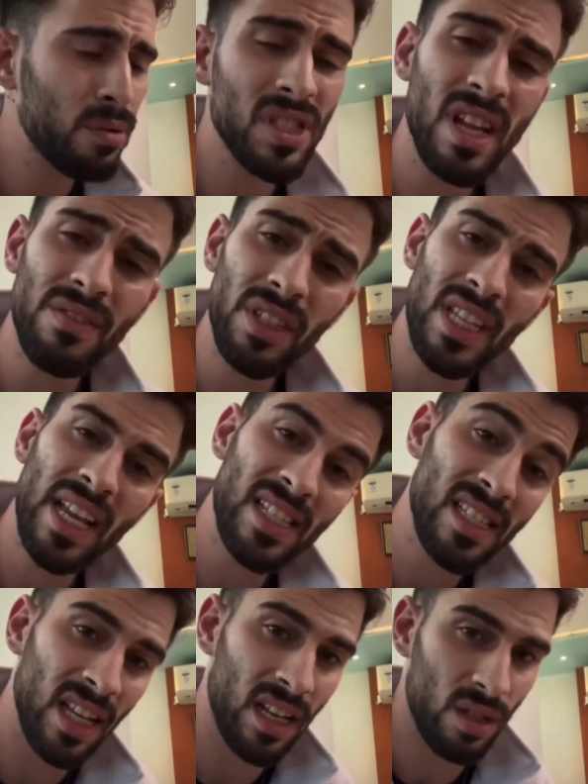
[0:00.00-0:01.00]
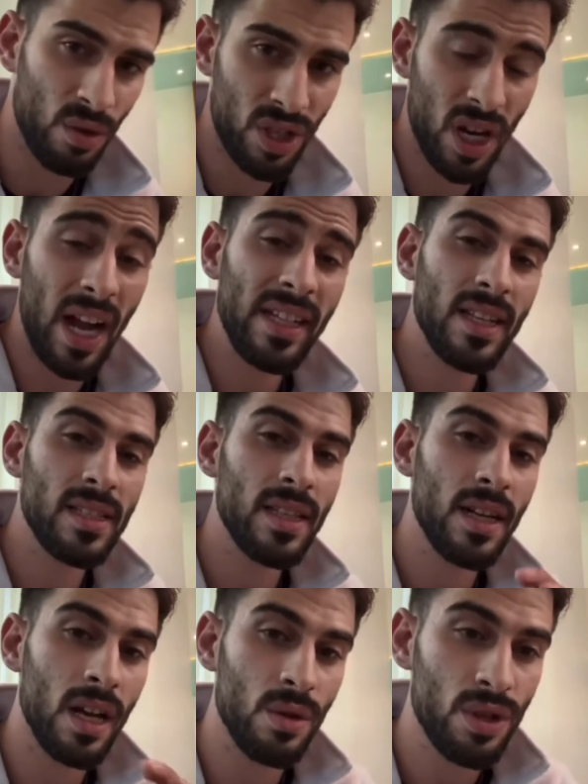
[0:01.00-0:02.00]
was never texting Anushka. I
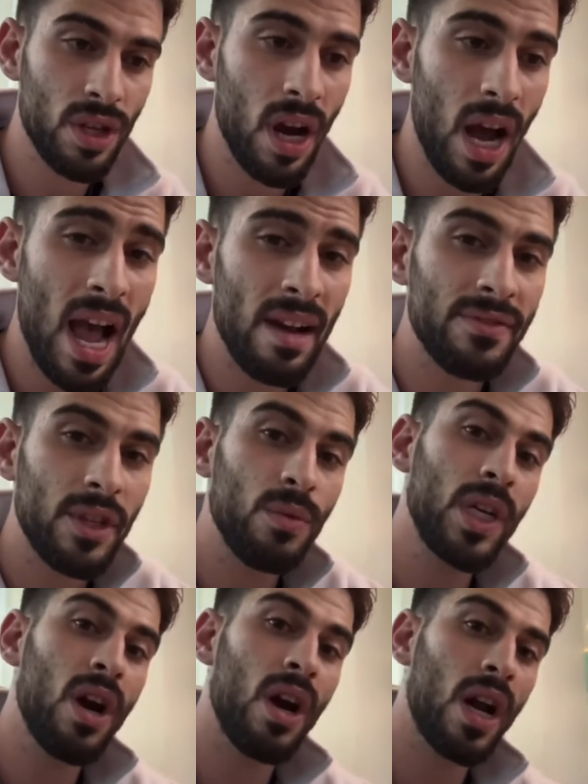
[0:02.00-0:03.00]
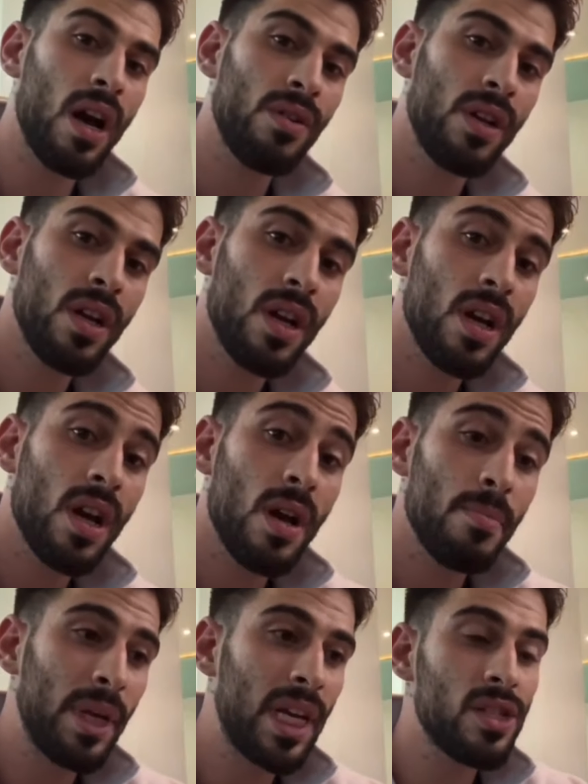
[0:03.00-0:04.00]
texted Anushka after we got out,
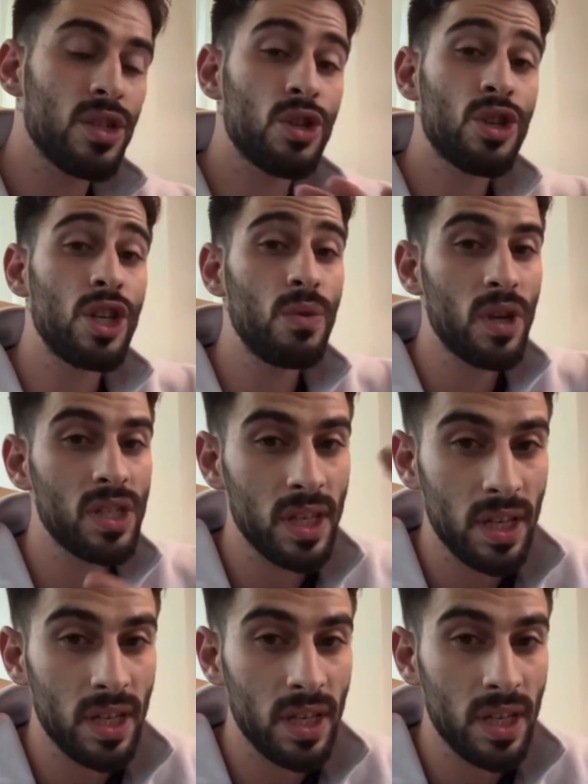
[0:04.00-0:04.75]
because Kat